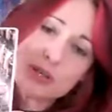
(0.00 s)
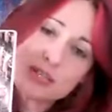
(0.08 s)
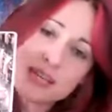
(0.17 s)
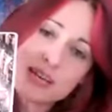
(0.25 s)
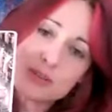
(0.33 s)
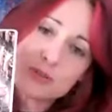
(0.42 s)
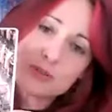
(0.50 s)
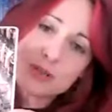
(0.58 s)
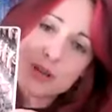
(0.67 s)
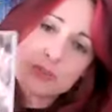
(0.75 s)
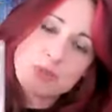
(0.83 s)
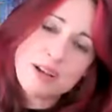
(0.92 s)
octagonal
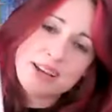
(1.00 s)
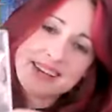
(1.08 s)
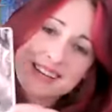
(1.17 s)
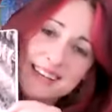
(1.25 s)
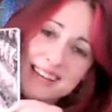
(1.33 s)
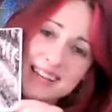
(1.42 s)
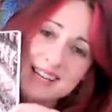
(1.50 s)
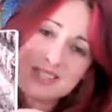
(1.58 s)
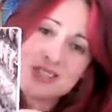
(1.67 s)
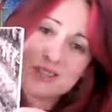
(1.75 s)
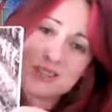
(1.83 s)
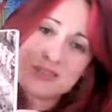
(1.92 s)
timeline,
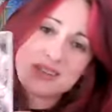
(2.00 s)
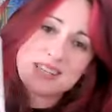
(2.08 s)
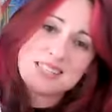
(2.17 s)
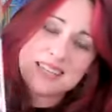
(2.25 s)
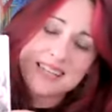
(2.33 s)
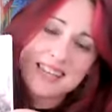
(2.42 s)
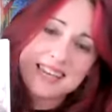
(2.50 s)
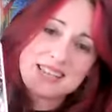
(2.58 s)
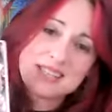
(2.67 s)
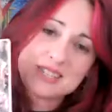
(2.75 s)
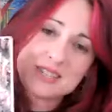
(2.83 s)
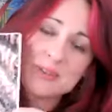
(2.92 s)
into your divinity,
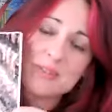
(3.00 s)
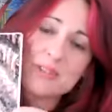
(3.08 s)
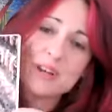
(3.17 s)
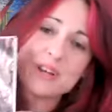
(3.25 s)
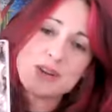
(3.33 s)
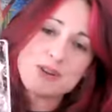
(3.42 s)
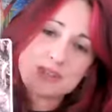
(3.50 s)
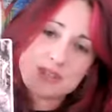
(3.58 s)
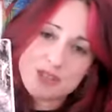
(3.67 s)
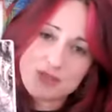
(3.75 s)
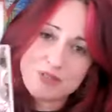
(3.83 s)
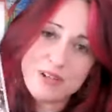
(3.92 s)
into the
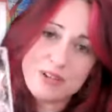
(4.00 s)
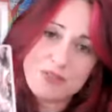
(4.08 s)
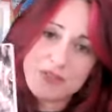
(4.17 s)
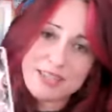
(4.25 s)
lotus of life,